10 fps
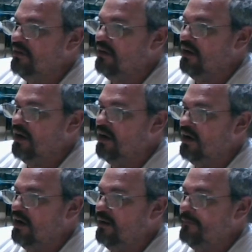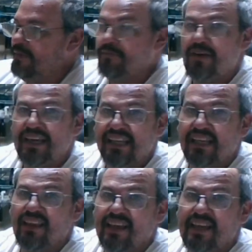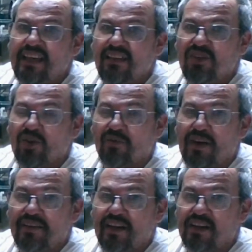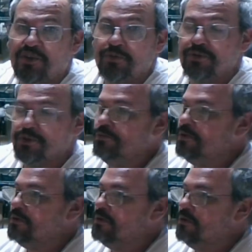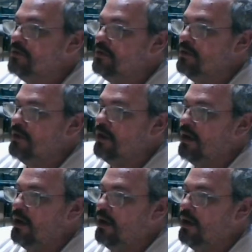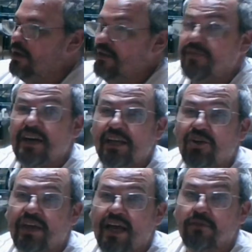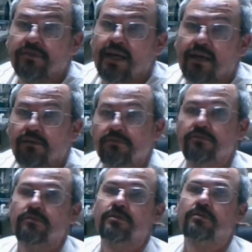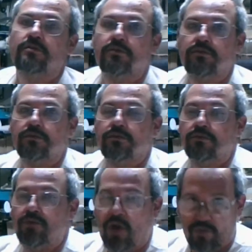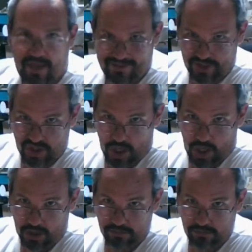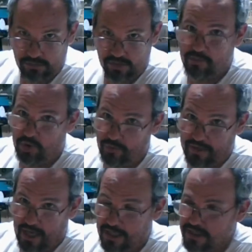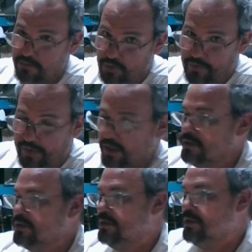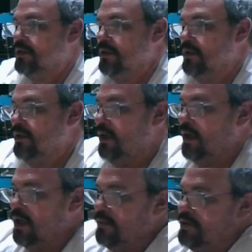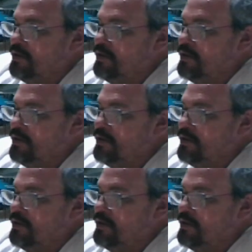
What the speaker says: The Fighting Lady, you can find that on YouTube. The Final Countdown. No, not the song. The movie, guys, the movie. You